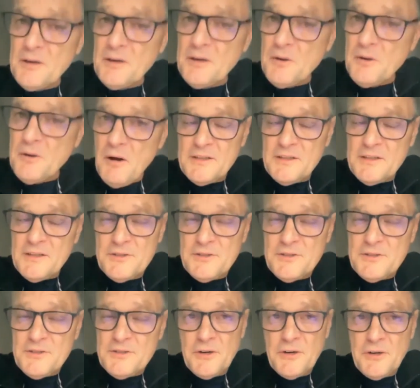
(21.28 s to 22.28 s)
it's been
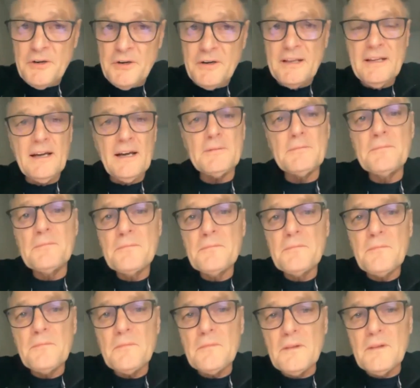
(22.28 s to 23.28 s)
quite a journey.
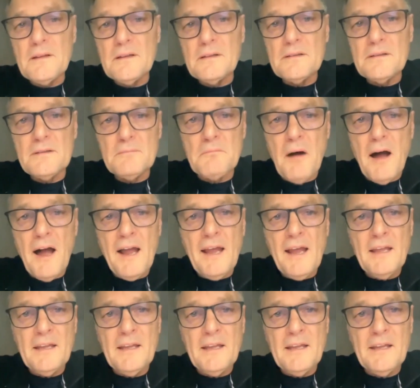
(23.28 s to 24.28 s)

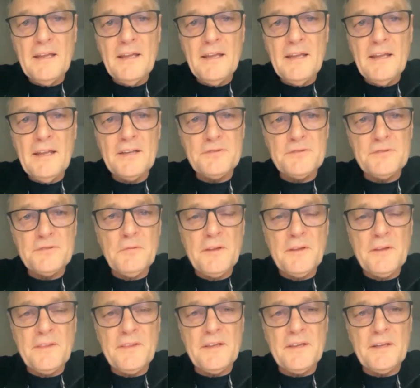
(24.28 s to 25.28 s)
My
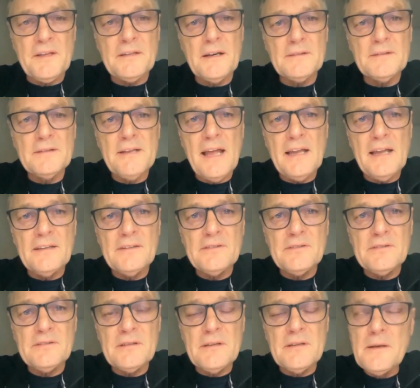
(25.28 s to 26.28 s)
history with
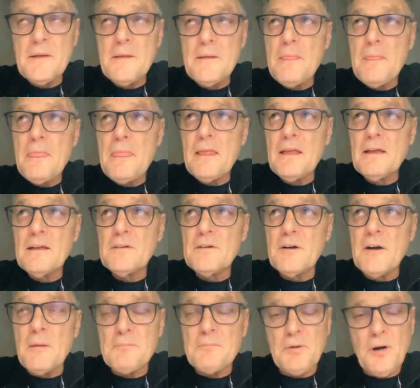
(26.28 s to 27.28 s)
it dates
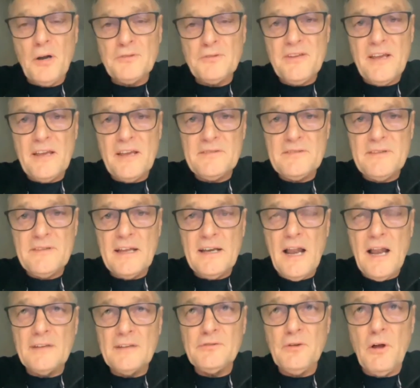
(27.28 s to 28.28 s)
a
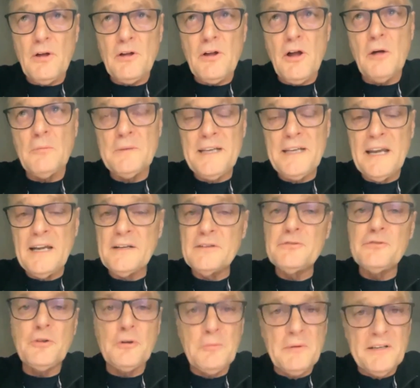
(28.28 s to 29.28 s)
process that I saw
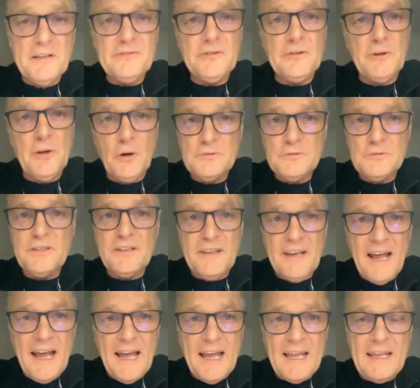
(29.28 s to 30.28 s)
culminated 2 weeks
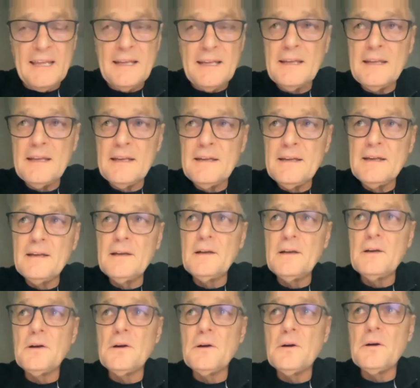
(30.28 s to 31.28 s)
ago today,
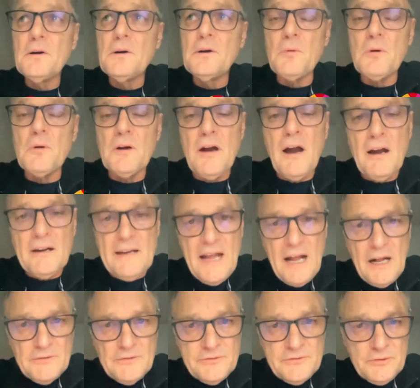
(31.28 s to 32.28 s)
where
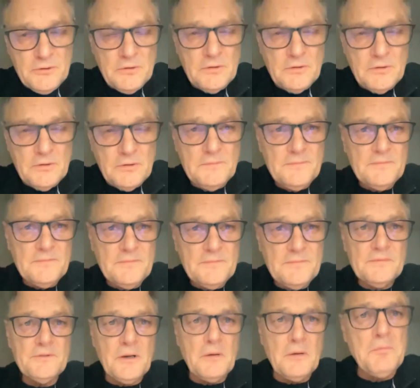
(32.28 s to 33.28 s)
our council
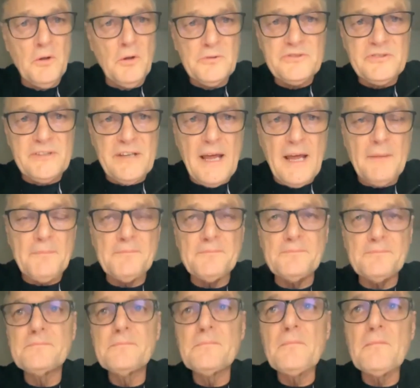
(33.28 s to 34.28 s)
took a bold
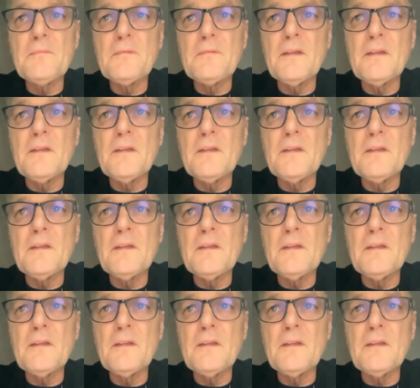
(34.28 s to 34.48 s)
step,